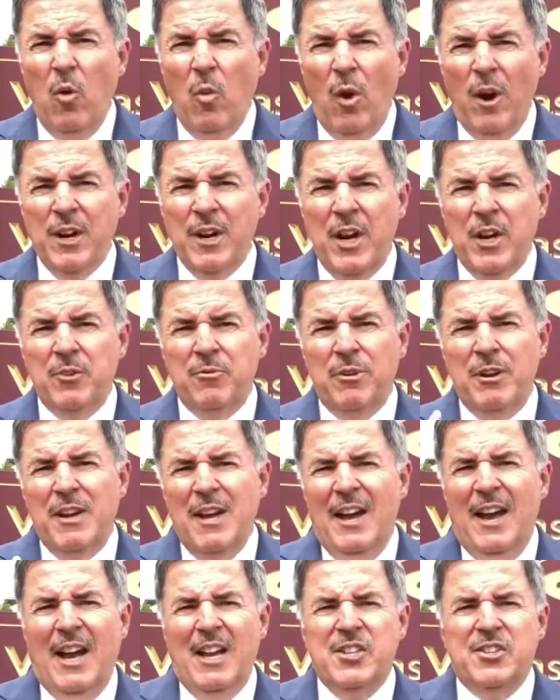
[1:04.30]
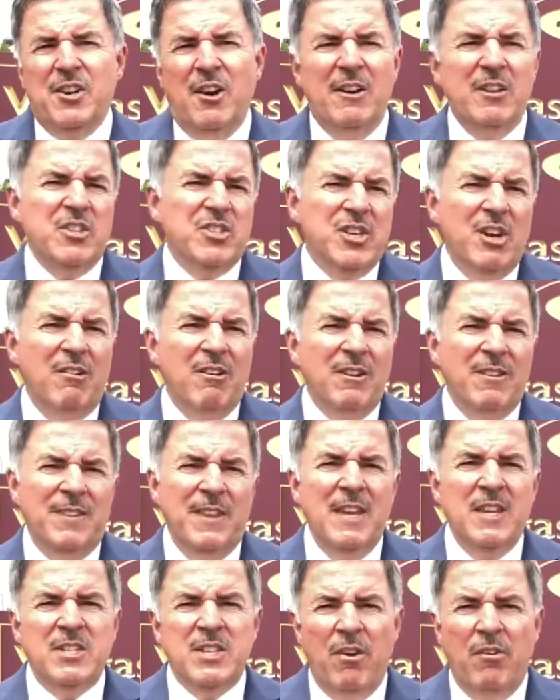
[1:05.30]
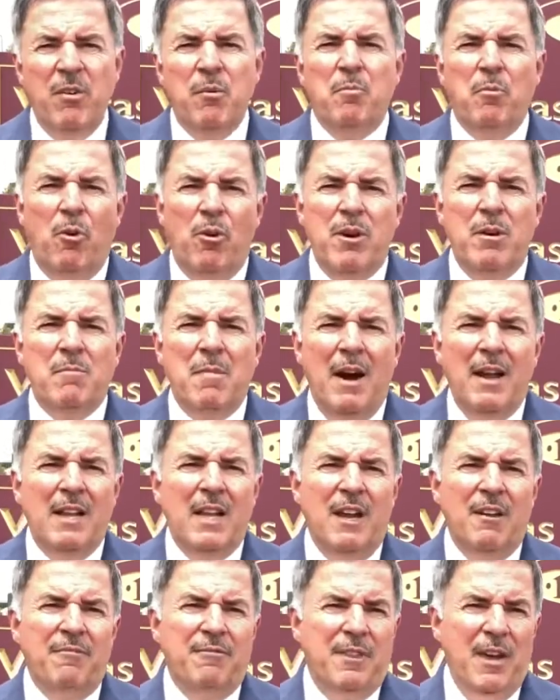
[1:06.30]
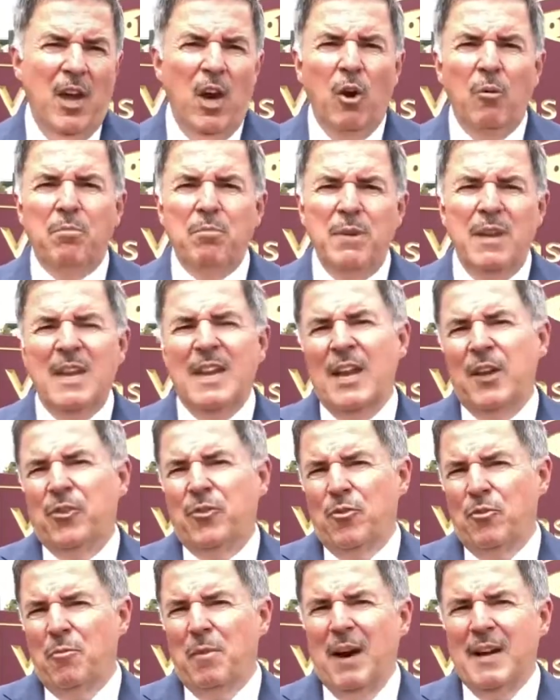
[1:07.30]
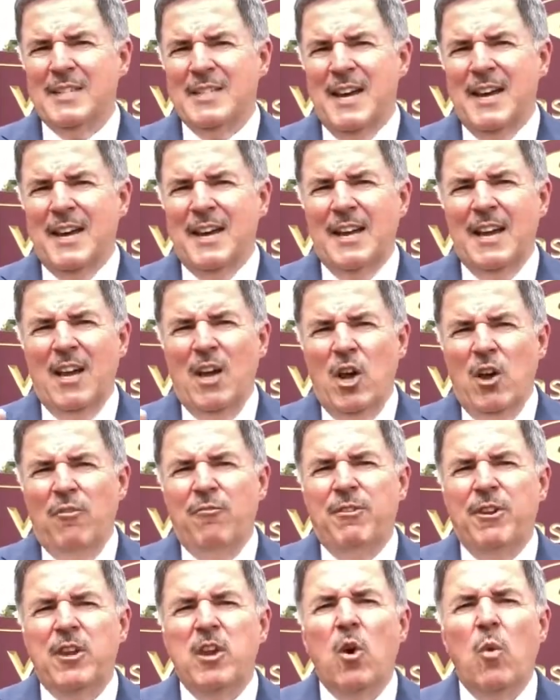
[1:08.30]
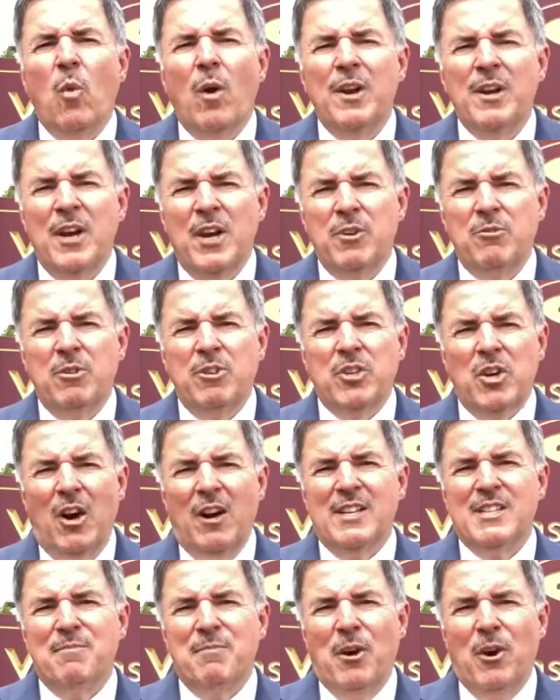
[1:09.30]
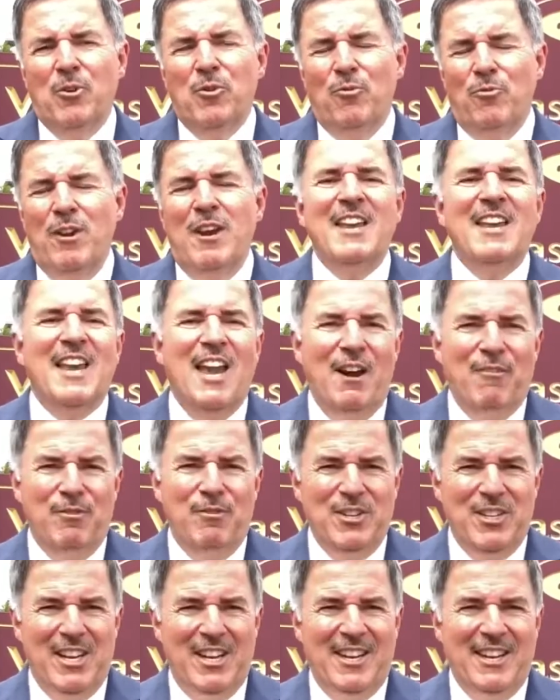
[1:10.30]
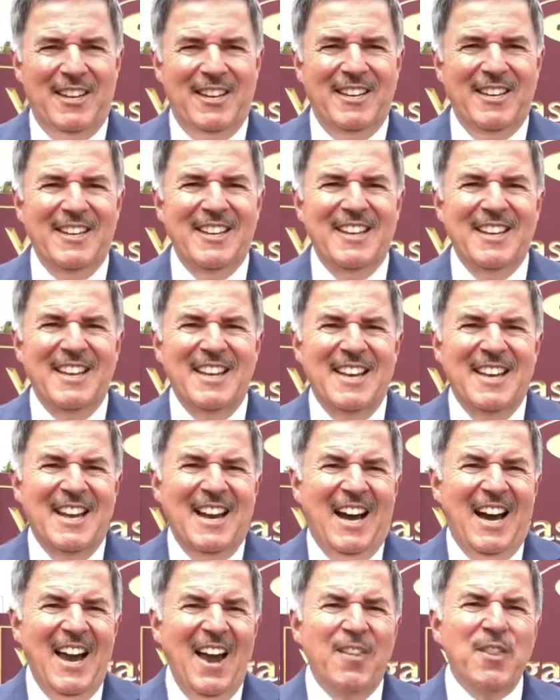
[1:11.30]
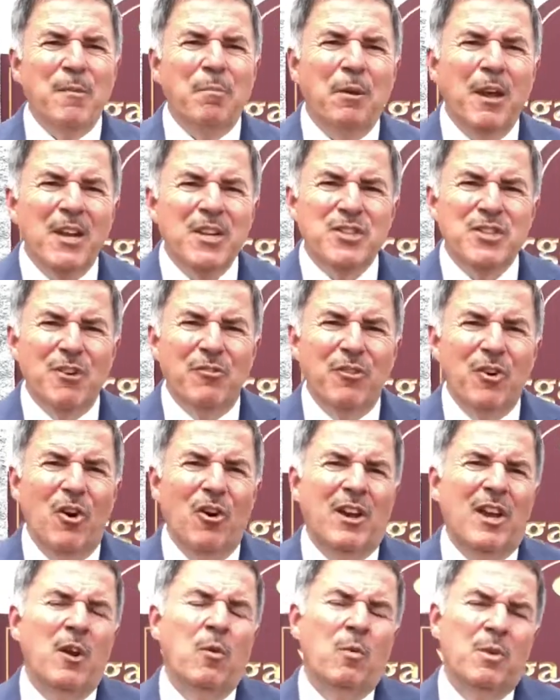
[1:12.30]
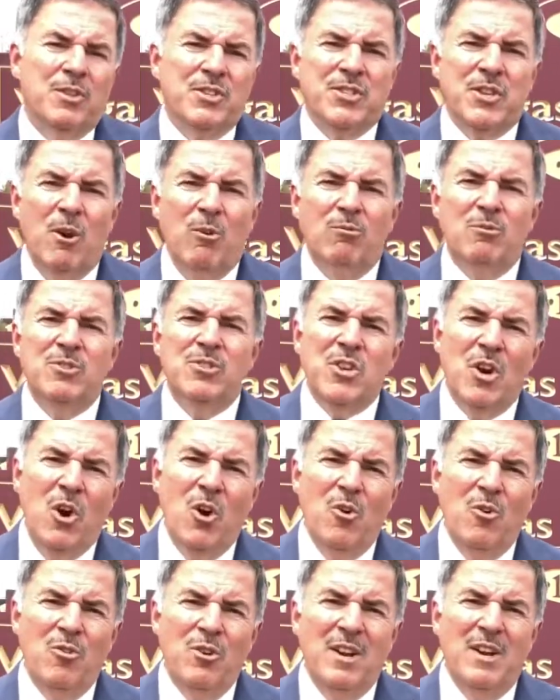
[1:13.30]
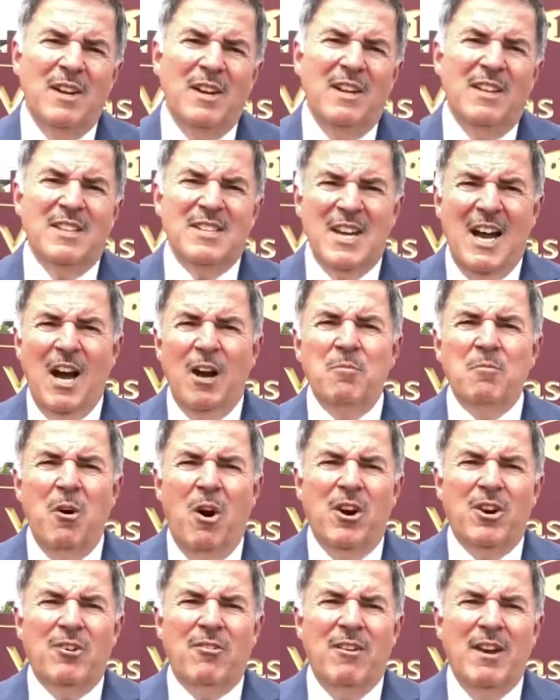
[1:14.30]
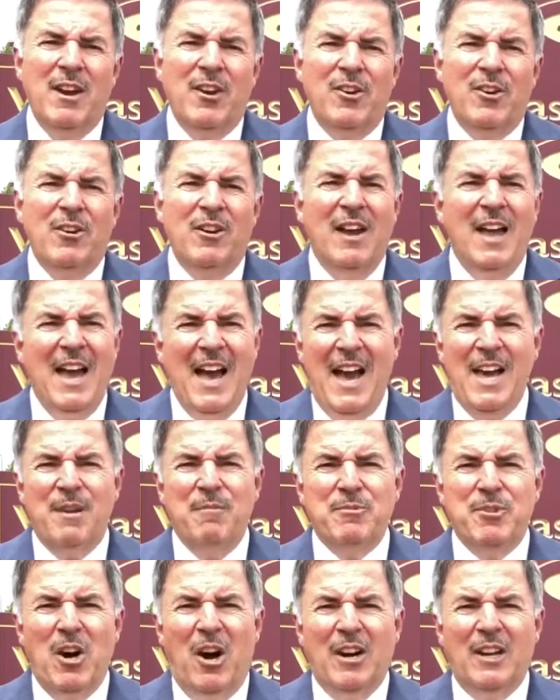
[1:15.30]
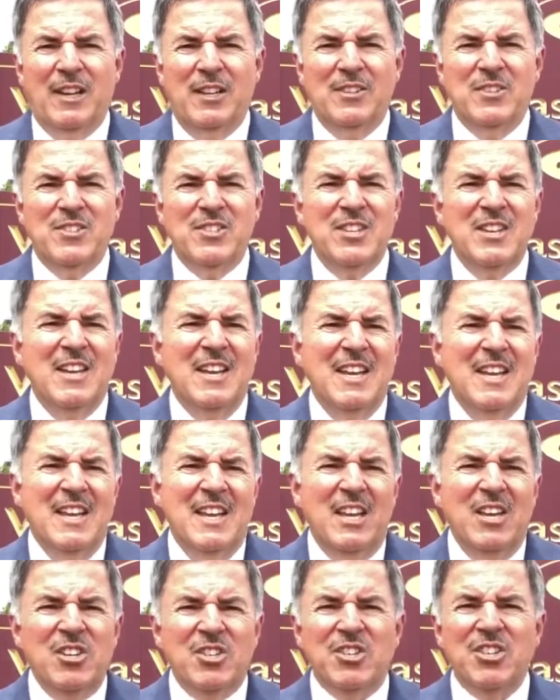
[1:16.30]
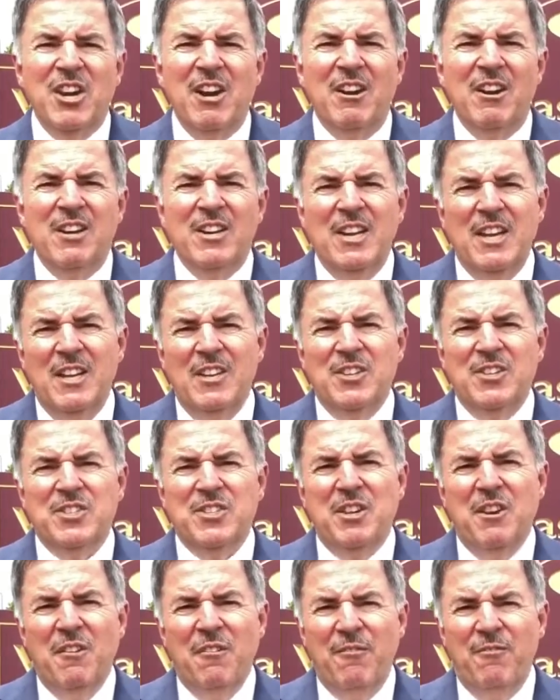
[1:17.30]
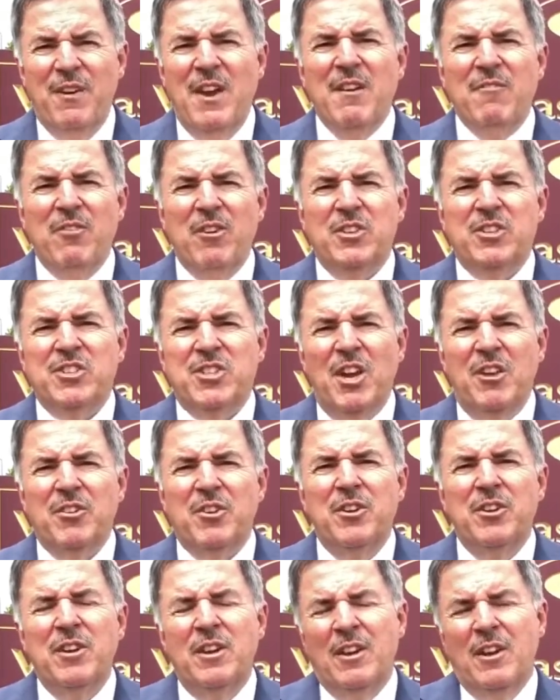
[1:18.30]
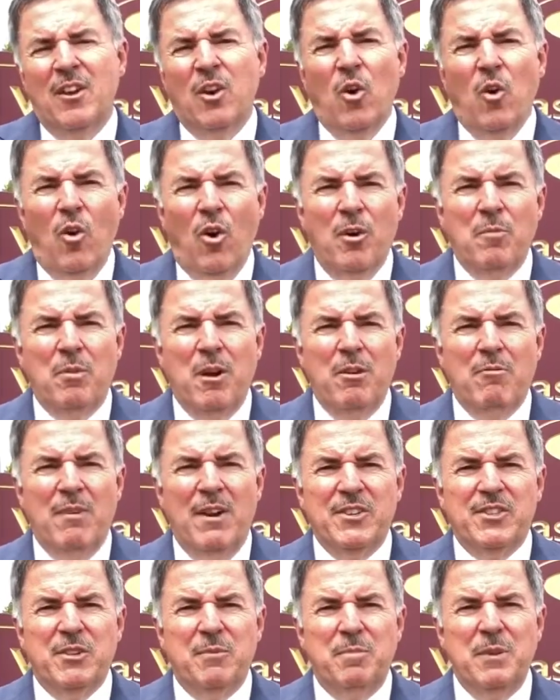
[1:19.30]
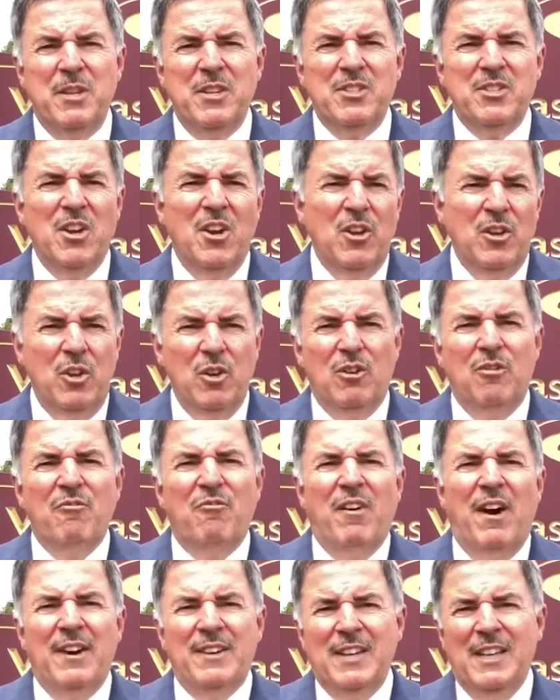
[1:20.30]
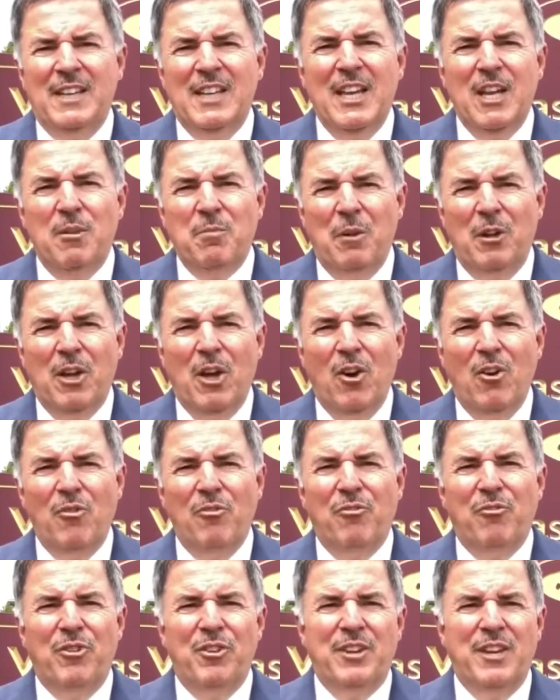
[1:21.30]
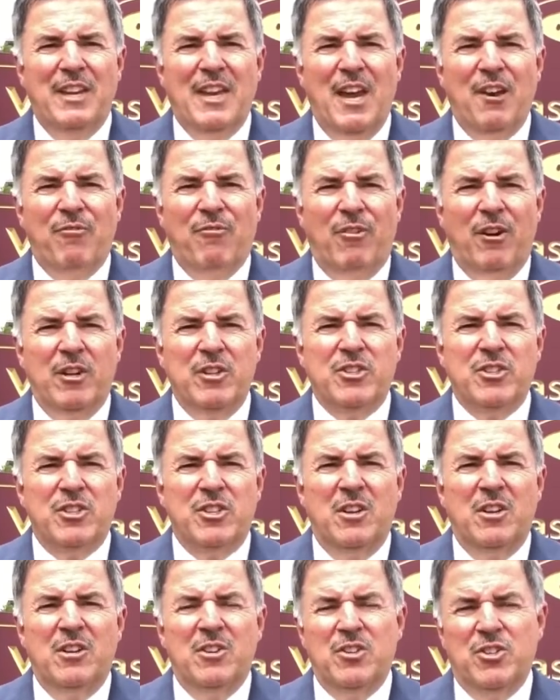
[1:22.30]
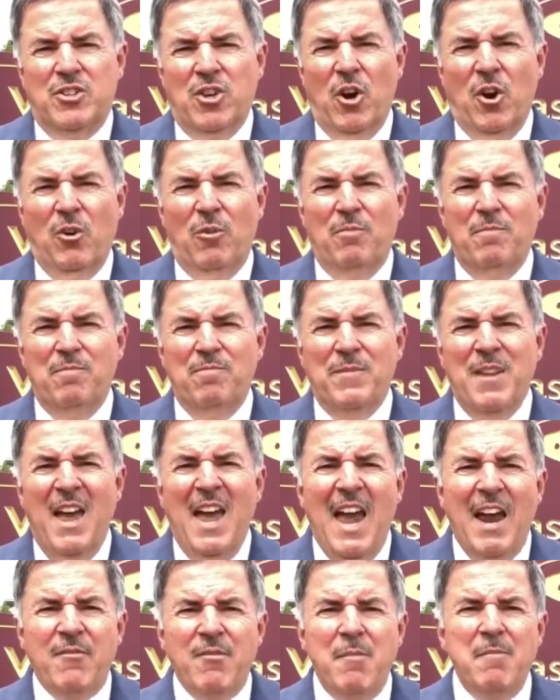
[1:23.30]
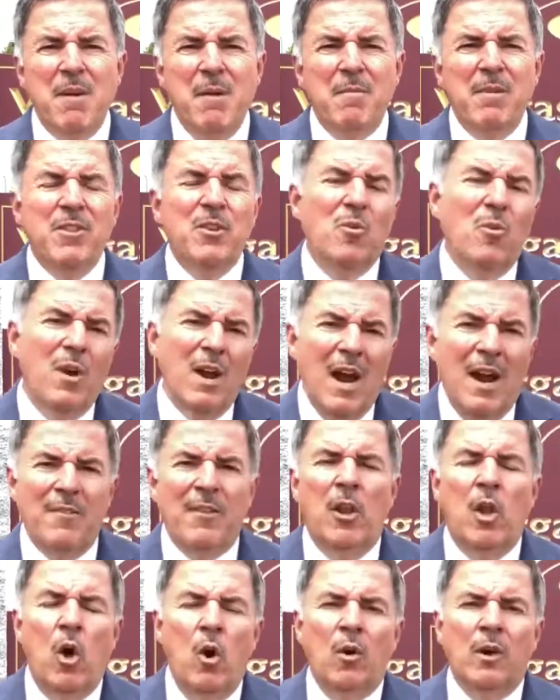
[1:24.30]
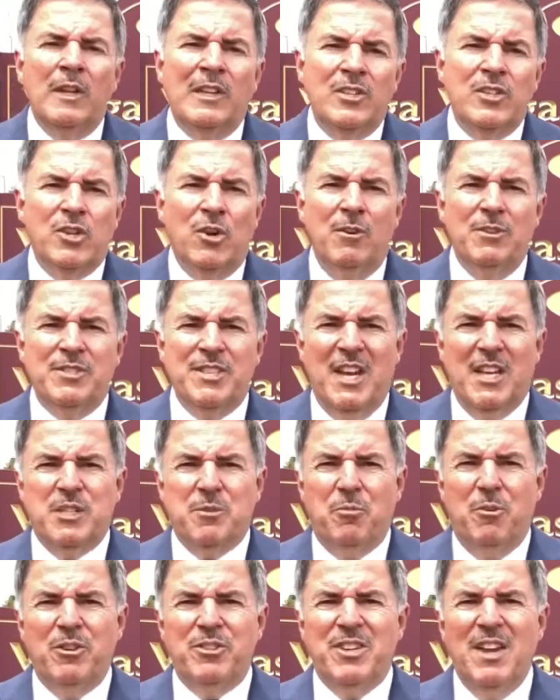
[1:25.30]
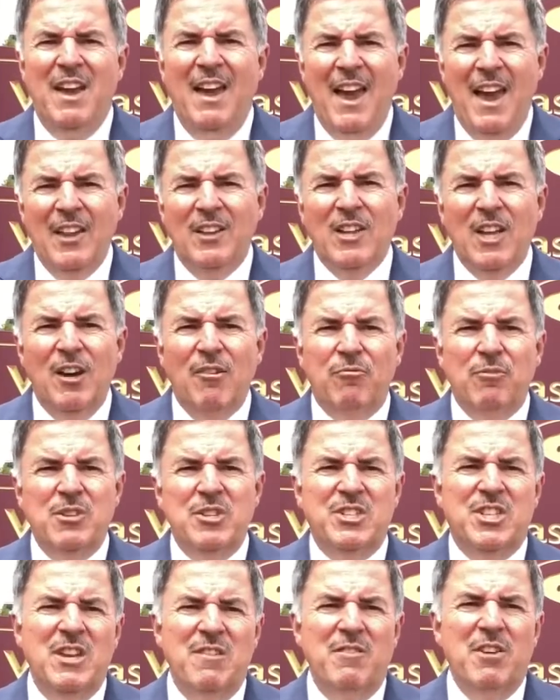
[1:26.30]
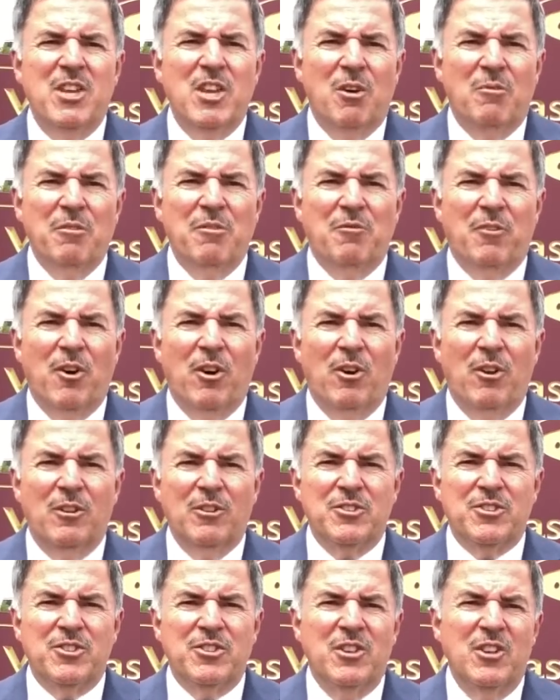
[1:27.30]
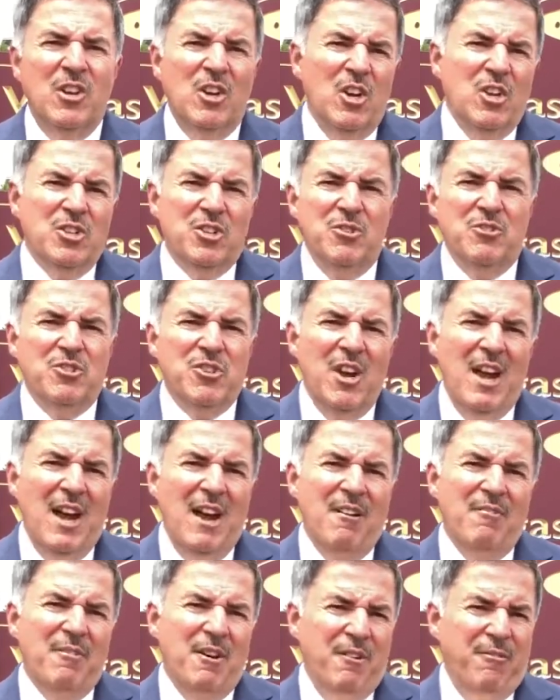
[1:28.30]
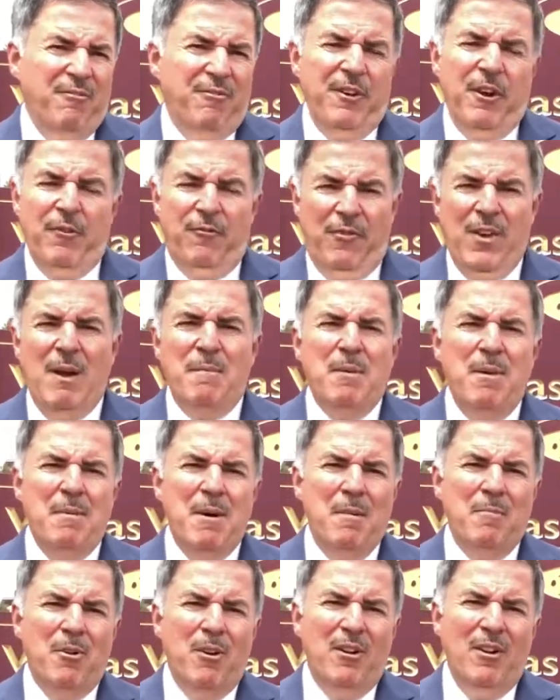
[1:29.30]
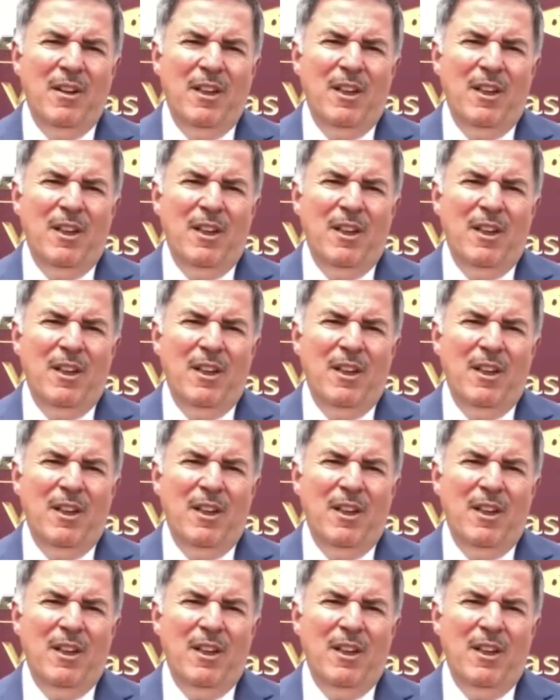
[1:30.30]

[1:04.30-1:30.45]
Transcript: 100, I started sharing things that are important in my life that help me get through my day. Video 100 talks about reading every day. I had the pleasure of cooking with Stoughton's own town moderator, Adam Dawkins. He shared his favorite Southern cornbread recipes. You can find a link below for the Get Fresh show. And remember that we are the local insurance experts and love receiving your referrals. Should you have a family member,